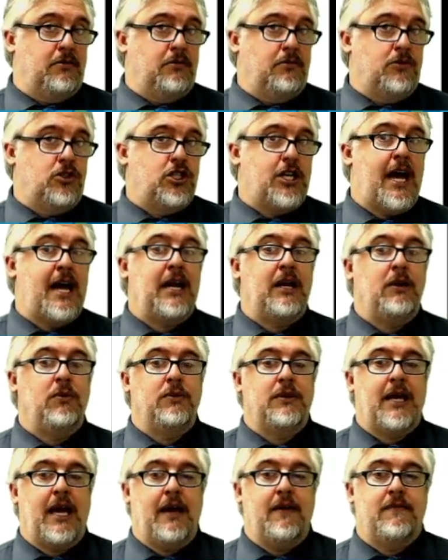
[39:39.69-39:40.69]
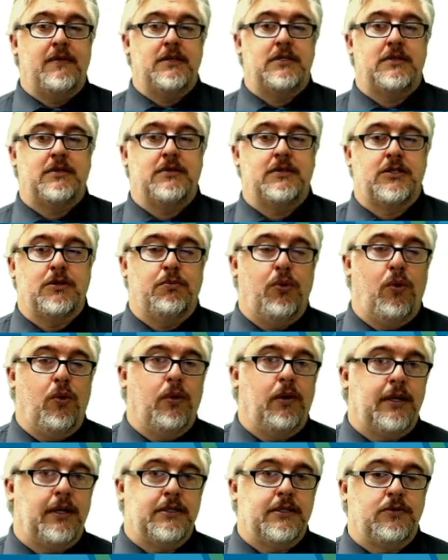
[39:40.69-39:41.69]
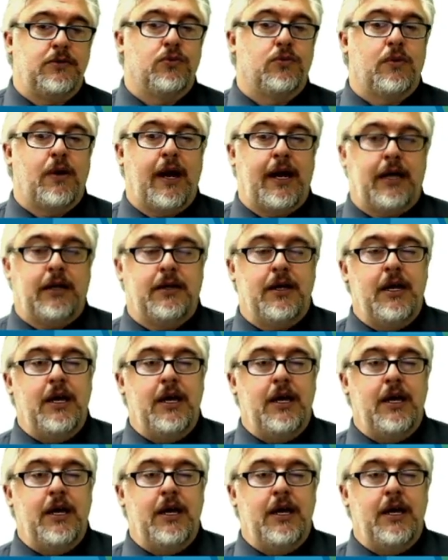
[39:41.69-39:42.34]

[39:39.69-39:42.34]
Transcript: Chatting with Canvas support is great